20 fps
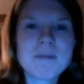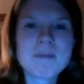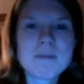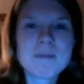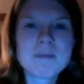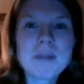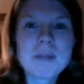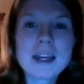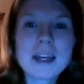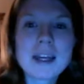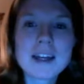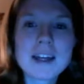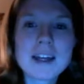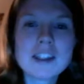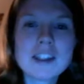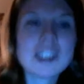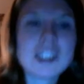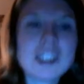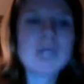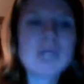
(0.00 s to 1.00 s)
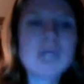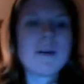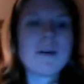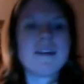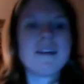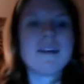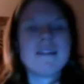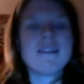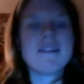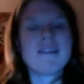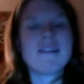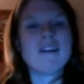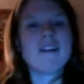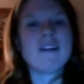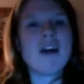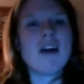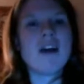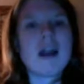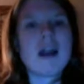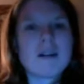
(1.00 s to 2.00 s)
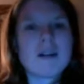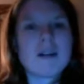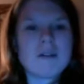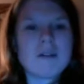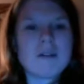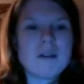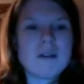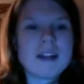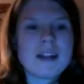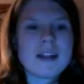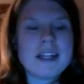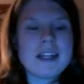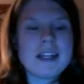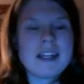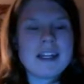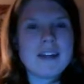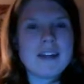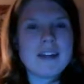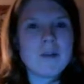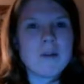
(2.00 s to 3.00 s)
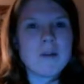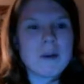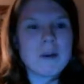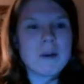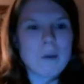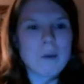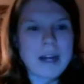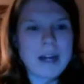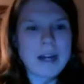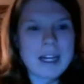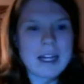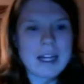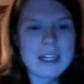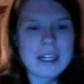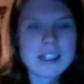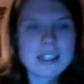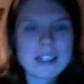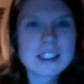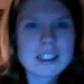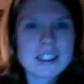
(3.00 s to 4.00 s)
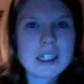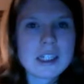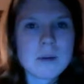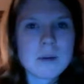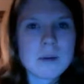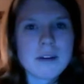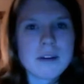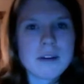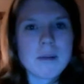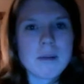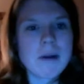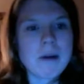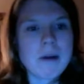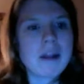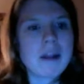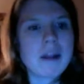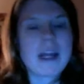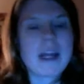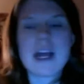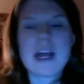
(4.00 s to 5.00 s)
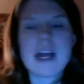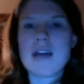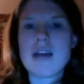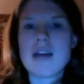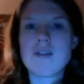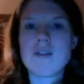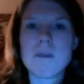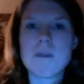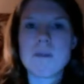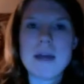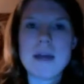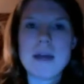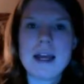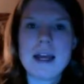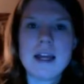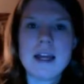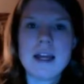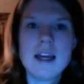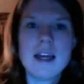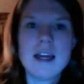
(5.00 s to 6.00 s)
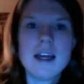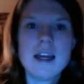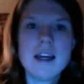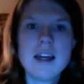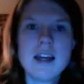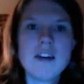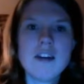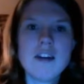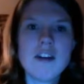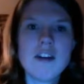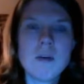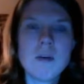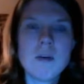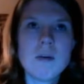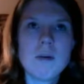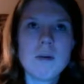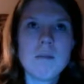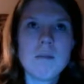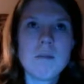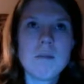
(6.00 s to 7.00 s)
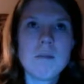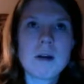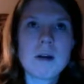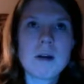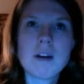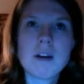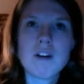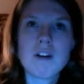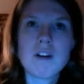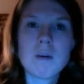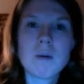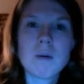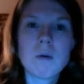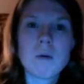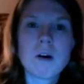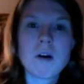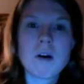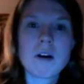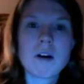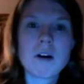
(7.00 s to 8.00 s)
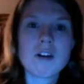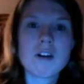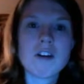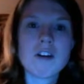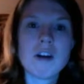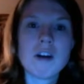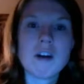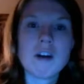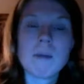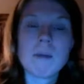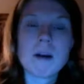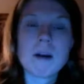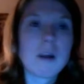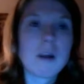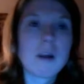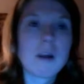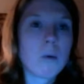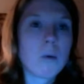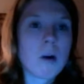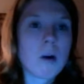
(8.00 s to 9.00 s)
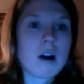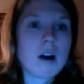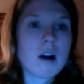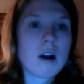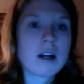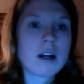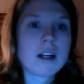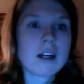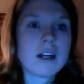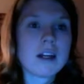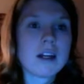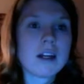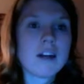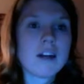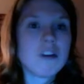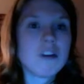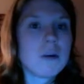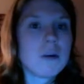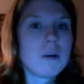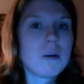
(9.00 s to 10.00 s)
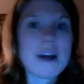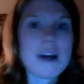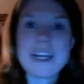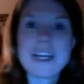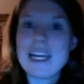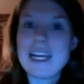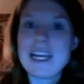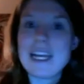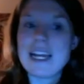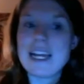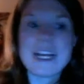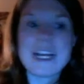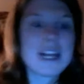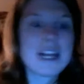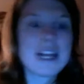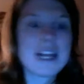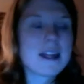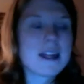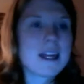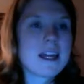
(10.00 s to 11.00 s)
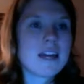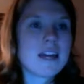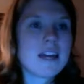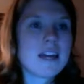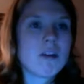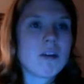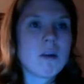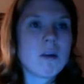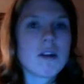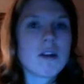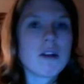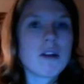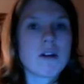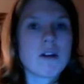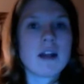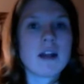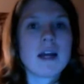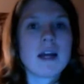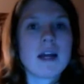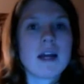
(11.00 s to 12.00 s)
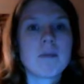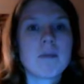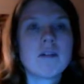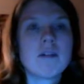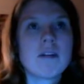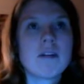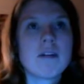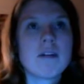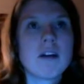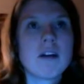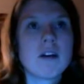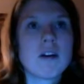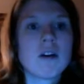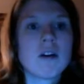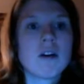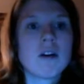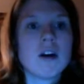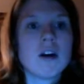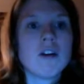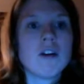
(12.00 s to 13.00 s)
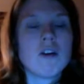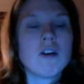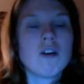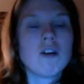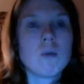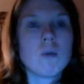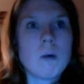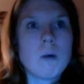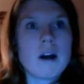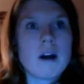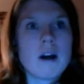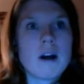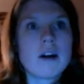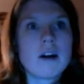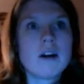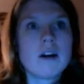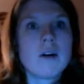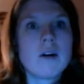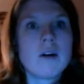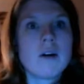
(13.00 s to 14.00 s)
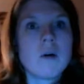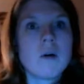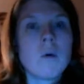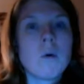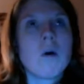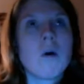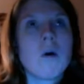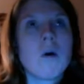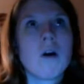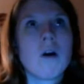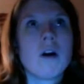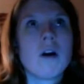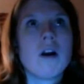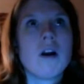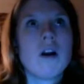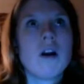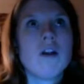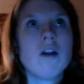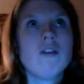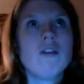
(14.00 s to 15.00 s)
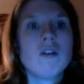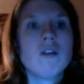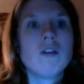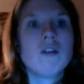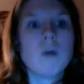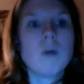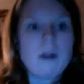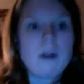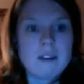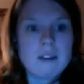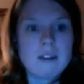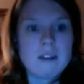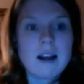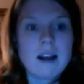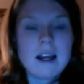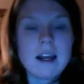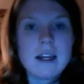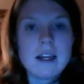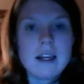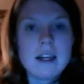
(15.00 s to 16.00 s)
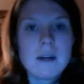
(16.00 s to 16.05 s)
Because she was not really doing well. She was barely getting out of her bed. She would barely drink water. She could barely walk. She would not eat anything. She would either get up to either drink water or to go outside.